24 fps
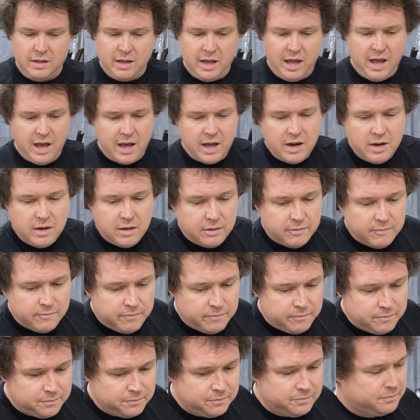And
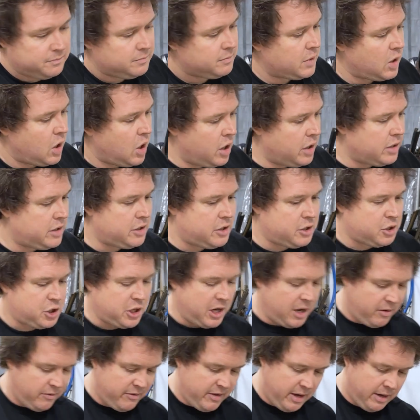onto the
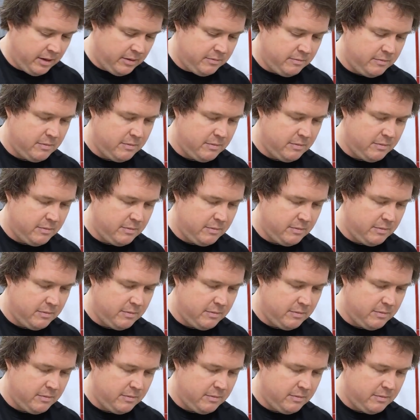shelving.